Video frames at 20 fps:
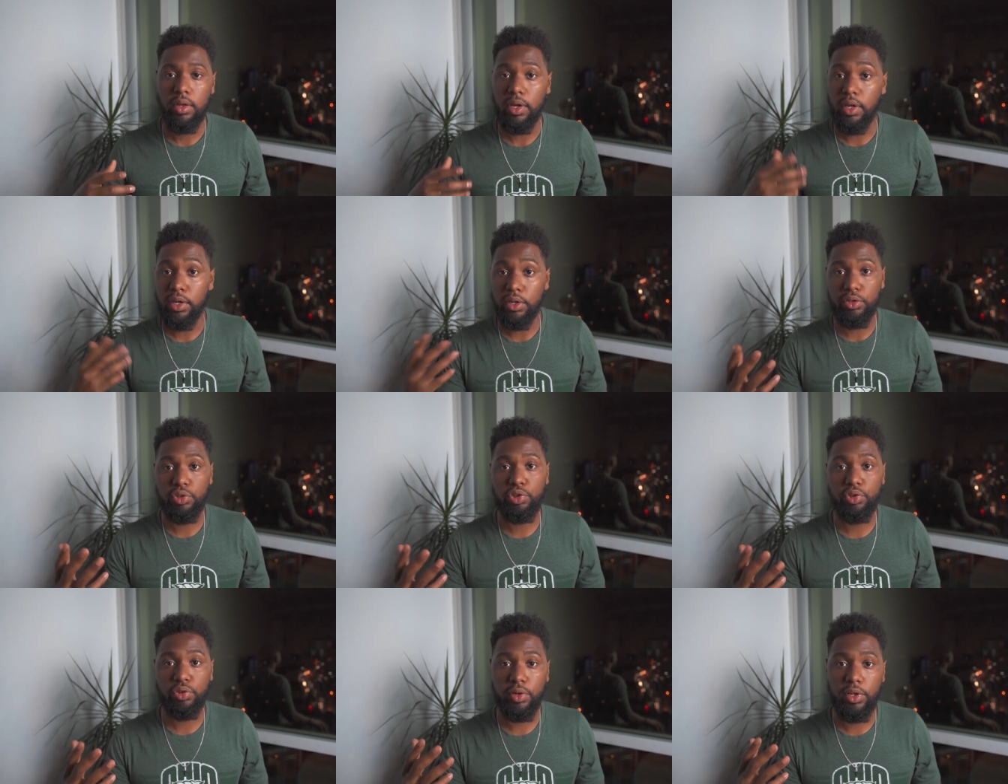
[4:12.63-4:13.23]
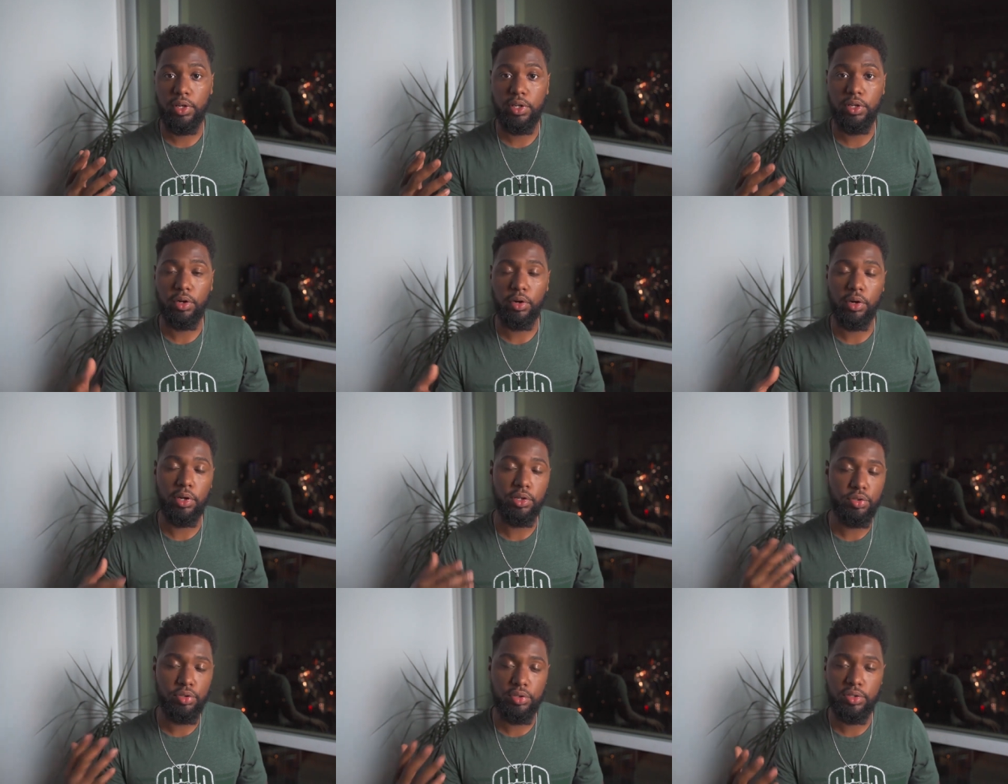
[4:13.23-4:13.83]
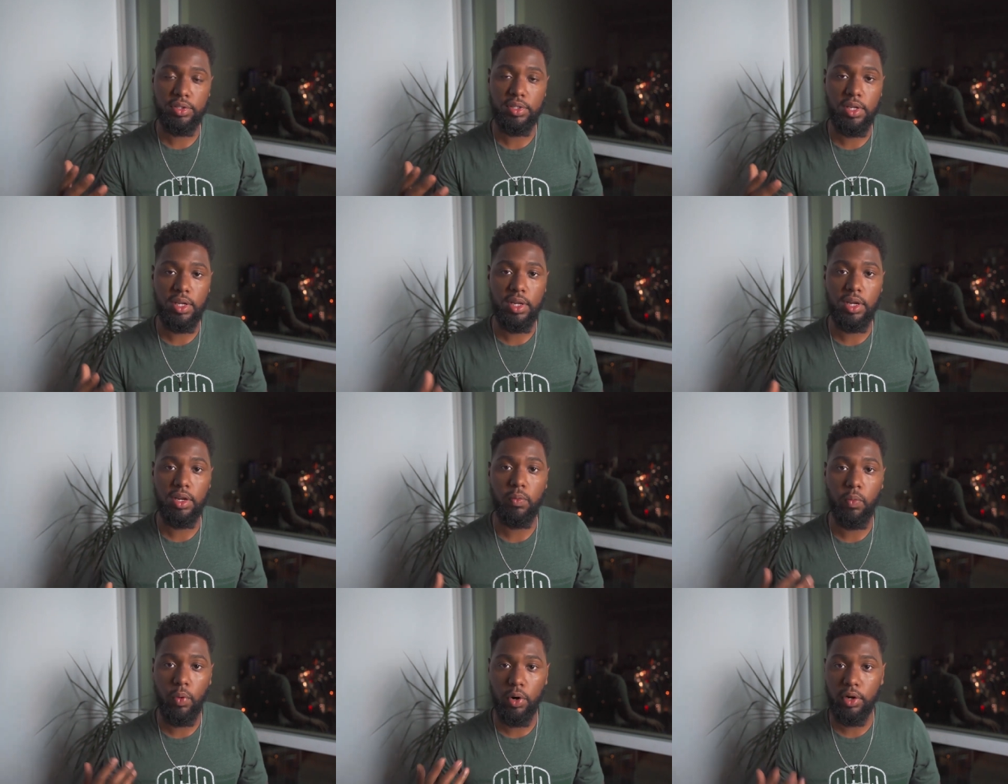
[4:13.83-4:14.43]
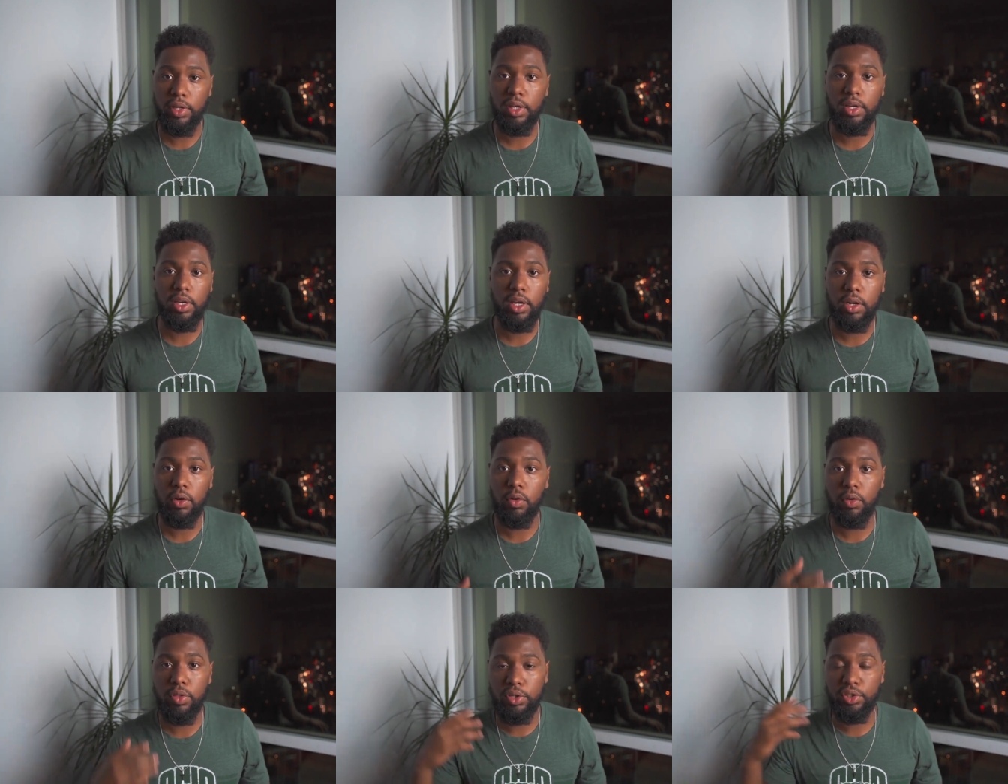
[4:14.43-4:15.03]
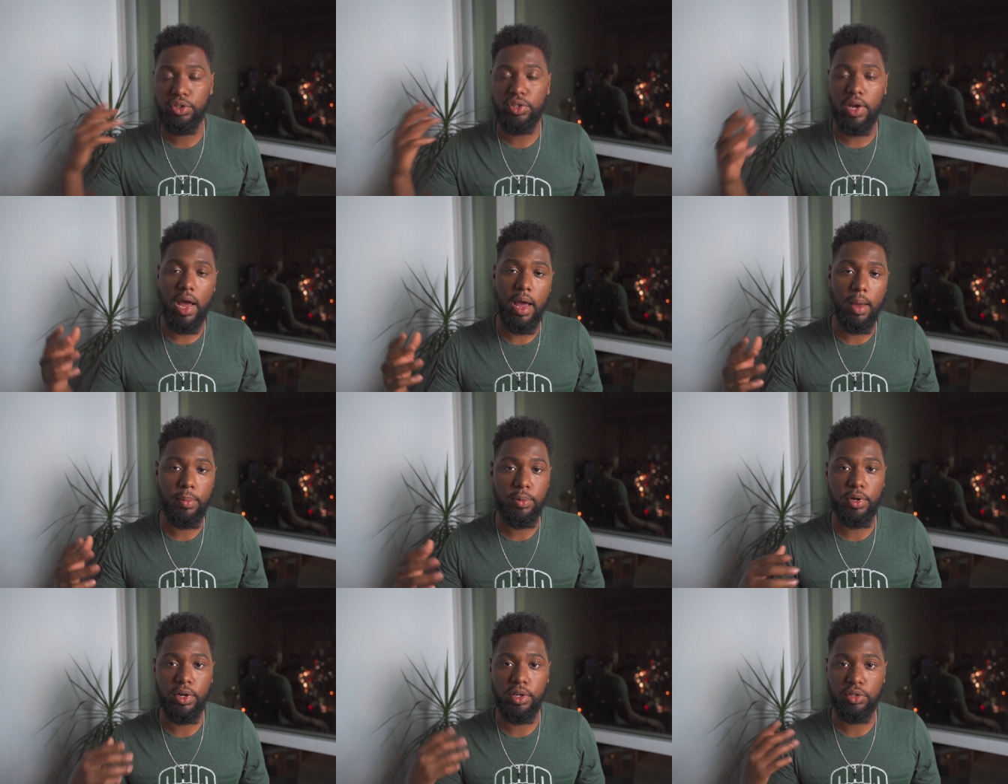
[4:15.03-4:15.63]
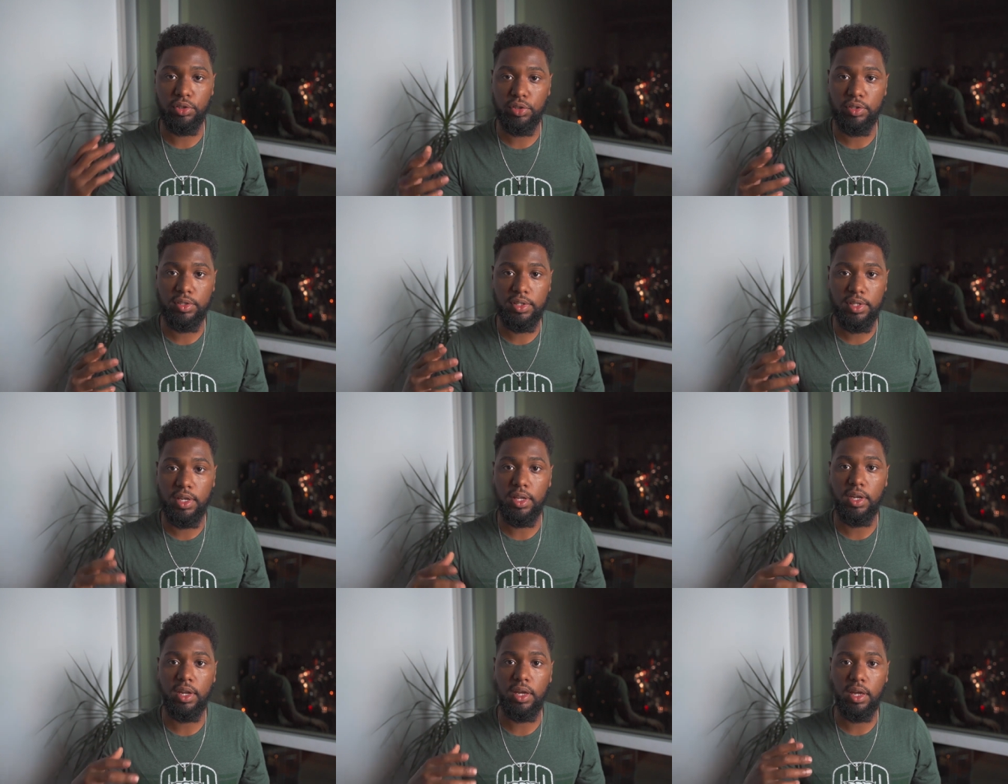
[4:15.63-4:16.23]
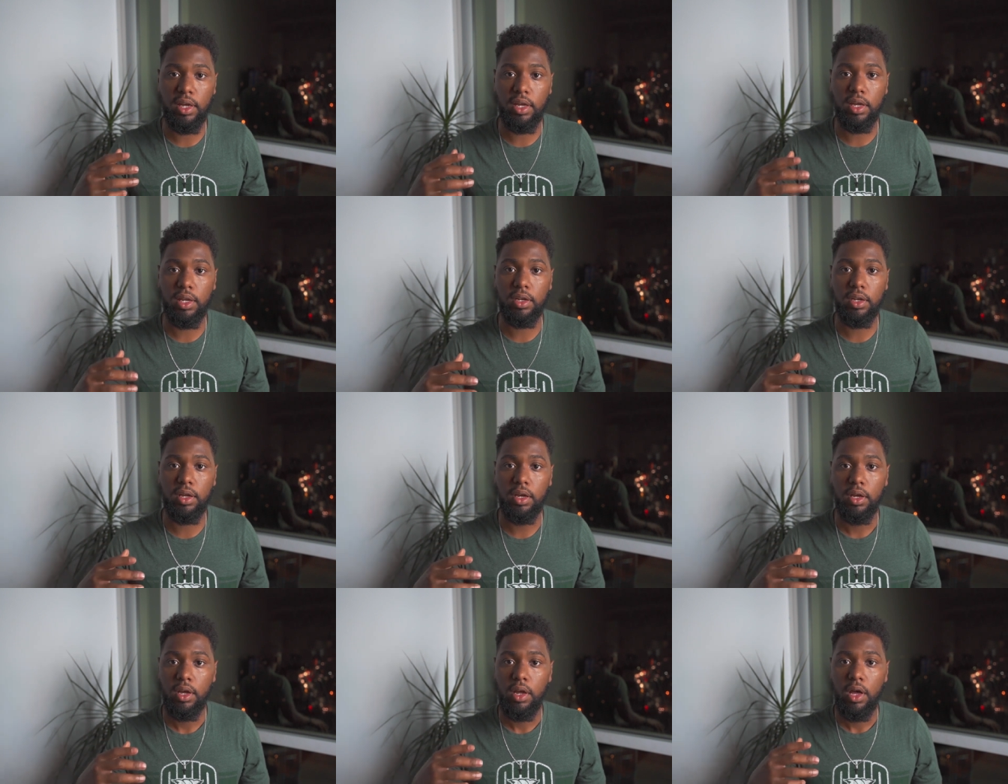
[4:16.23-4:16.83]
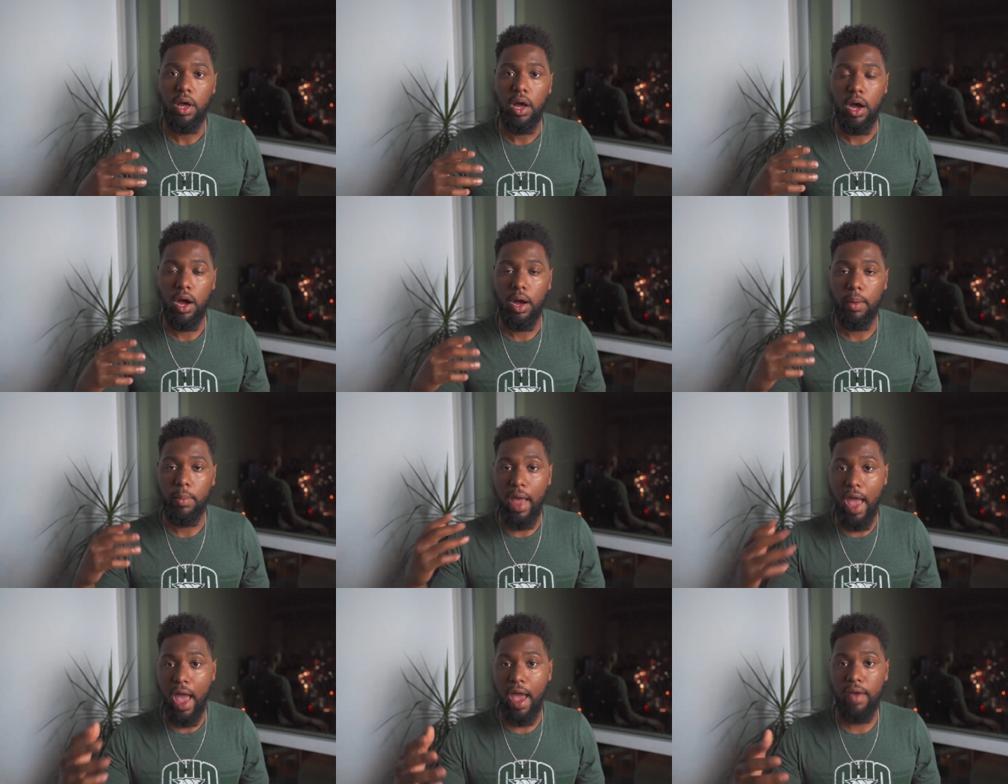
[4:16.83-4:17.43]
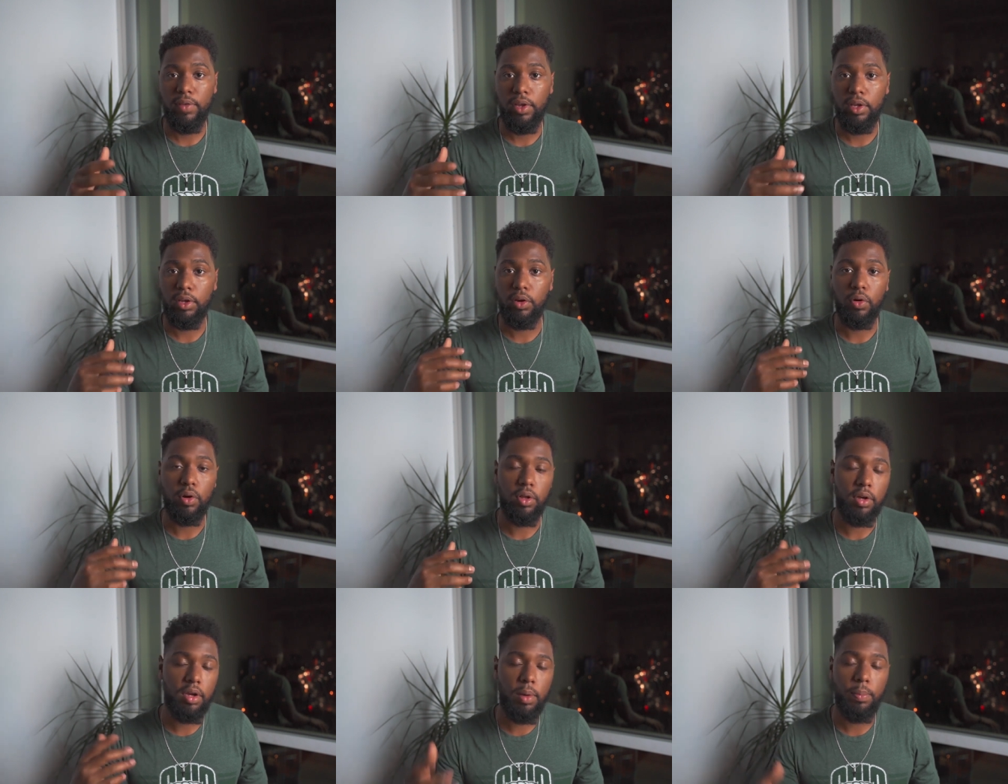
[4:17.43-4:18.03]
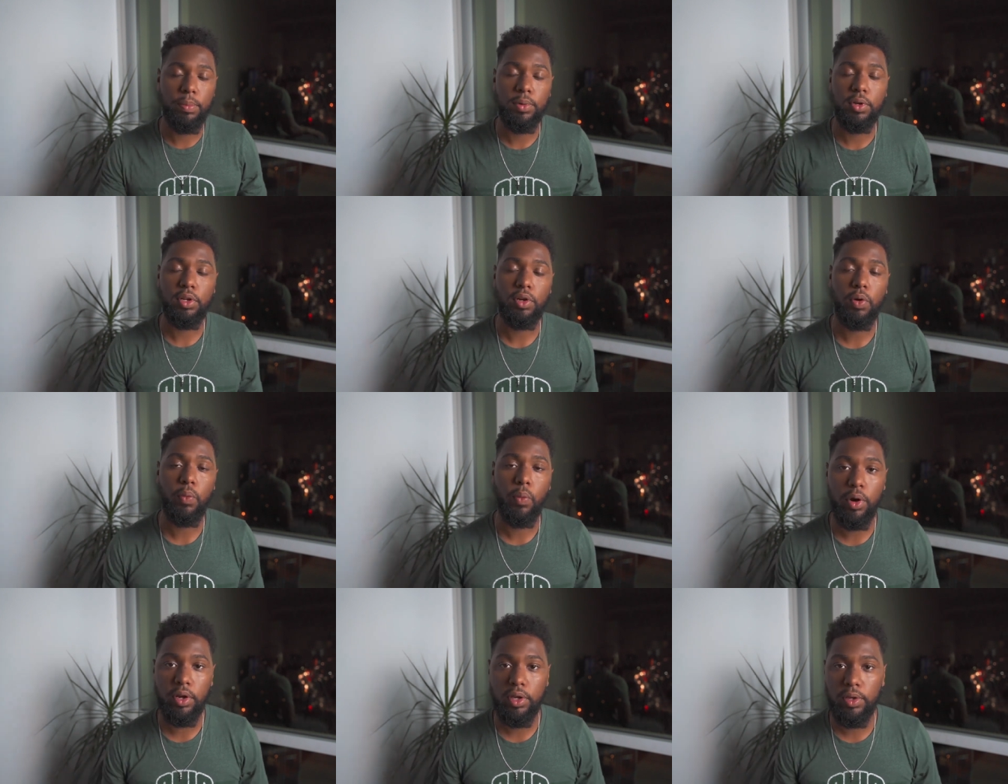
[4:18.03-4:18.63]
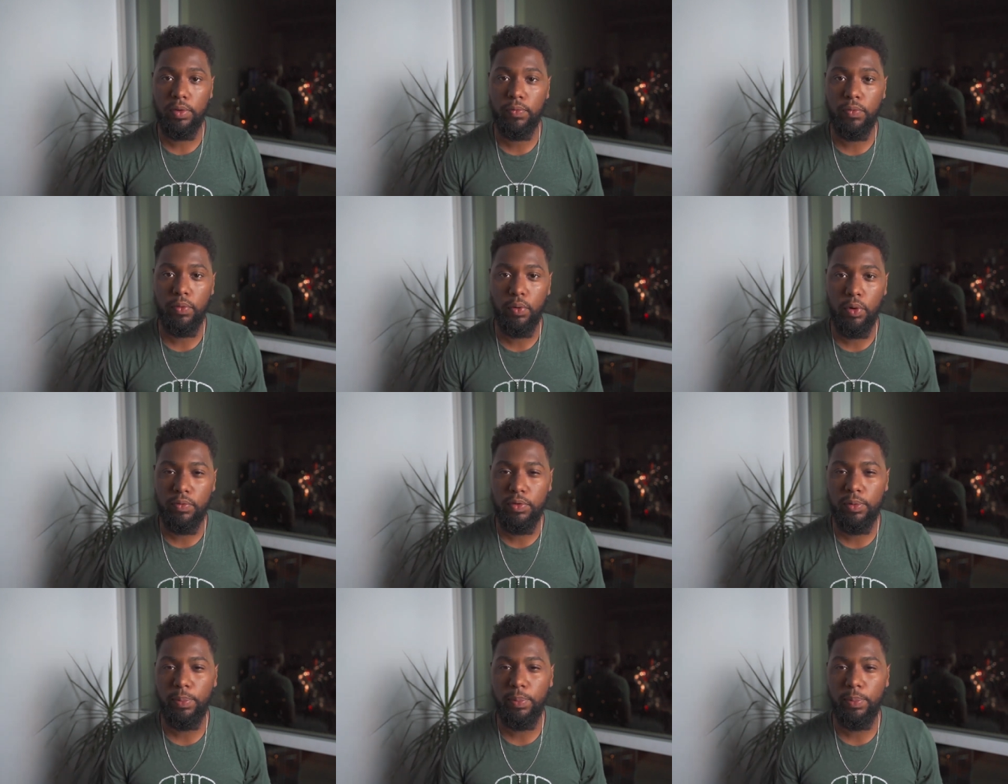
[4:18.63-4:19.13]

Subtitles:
the industry you're interested in working in, or the job you're interested in having, or the company you're working for.